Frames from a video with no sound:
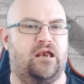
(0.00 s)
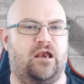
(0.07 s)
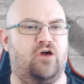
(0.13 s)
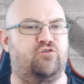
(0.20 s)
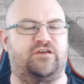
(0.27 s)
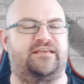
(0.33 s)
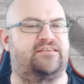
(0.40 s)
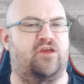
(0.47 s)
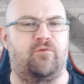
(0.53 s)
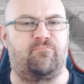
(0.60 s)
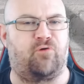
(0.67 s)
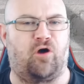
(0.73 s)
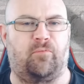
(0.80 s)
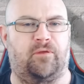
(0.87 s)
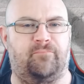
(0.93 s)
Loach has no
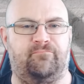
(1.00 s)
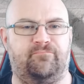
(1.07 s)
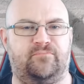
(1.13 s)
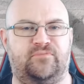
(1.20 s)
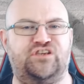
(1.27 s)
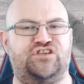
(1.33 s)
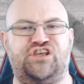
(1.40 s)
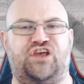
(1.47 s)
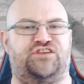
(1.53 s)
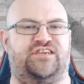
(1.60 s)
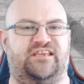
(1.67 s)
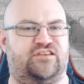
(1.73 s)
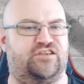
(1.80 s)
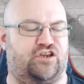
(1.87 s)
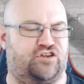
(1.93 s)
problem
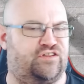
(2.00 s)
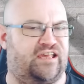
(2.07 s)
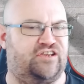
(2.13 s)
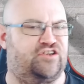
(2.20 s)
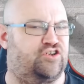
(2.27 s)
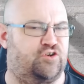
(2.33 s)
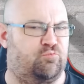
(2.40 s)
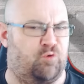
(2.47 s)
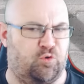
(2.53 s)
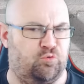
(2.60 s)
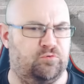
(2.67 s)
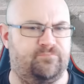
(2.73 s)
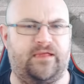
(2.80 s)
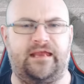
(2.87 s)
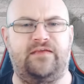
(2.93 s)
discussing such things as a
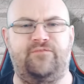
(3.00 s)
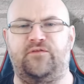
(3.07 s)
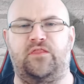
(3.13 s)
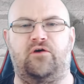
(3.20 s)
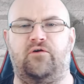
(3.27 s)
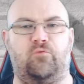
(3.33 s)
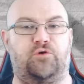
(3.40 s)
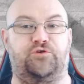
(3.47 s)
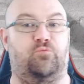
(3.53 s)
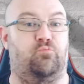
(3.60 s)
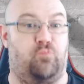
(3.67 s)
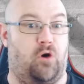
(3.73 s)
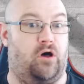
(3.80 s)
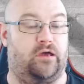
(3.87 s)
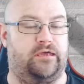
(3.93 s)
rule, and even though it wasn't
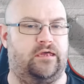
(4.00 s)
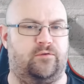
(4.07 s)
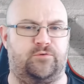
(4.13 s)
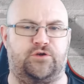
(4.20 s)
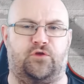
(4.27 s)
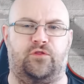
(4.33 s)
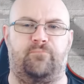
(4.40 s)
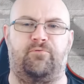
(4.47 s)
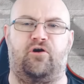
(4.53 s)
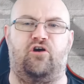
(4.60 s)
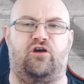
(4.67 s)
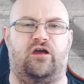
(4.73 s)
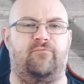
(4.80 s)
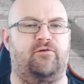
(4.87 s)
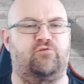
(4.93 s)
why he was on the
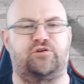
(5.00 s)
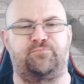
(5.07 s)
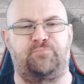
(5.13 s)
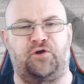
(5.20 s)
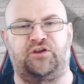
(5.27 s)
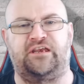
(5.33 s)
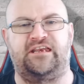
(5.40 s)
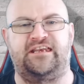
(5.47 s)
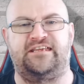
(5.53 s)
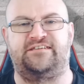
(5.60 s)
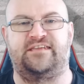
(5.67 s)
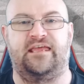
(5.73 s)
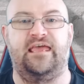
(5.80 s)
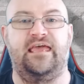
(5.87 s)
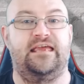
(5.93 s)
programme, he responded in
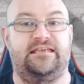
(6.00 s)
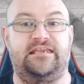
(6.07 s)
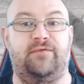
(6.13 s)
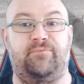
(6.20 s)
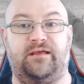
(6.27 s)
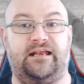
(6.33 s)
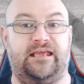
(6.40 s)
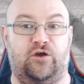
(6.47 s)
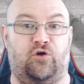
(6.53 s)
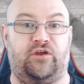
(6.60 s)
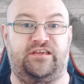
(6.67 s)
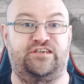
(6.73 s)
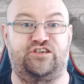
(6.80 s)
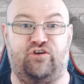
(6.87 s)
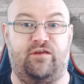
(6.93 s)
his typically
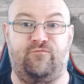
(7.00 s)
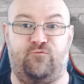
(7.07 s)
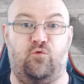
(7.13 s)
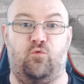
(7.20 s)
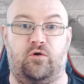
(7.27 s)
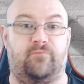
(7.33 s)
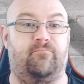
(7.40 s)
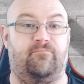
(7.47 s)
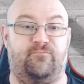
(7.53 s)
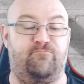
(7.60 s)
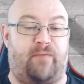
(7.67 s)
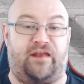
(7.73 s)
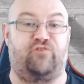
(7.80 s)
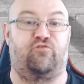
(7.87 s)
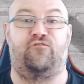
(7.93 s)
honest, straightforward,
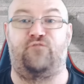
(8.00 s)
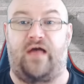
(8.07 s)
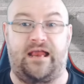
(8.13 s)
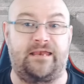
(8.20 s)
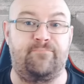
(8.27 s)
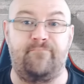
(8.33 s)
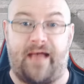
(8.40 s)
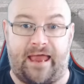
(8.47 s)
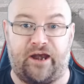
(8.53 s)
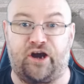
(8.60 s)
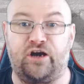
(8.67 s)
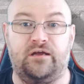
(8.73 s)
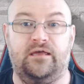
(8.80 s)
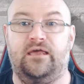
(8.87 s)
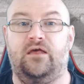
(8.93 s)
matter-of-fact
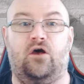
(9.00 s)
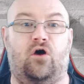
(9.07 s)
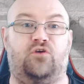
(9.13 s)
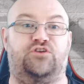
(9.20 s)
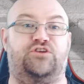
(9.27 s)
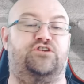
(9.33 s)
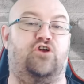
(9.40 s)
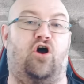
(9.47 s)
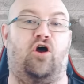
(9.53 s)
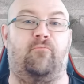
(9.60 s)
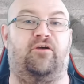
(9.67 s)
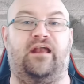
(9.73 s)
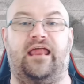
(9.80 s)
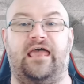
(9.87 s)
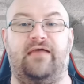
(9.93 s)
manner on
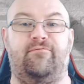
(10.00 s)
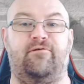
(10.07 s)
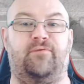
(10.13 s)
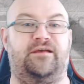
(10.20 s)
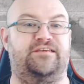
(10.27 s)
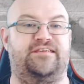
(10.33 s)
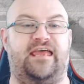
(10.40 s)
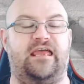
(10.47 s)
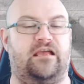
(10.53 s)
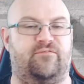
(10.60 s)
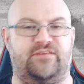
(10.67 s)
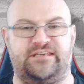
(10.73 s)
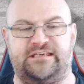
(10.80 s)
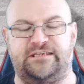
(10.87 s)
Starmer and Labour by saying of his